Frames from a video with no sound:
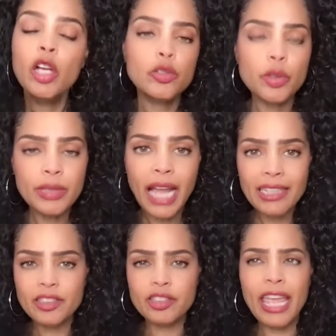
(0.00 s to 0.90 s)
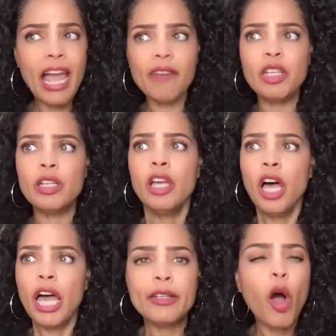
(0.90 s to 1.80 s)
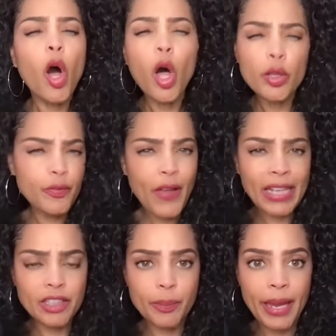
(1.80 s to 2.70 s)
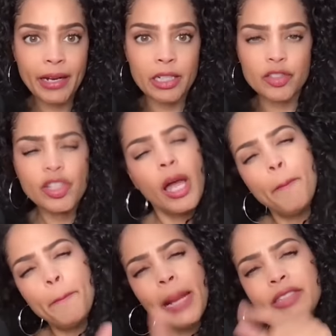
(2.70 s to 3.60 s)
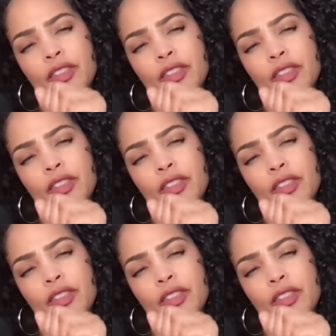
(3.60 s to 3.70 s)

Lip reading: they have an old-fashioned marriage, much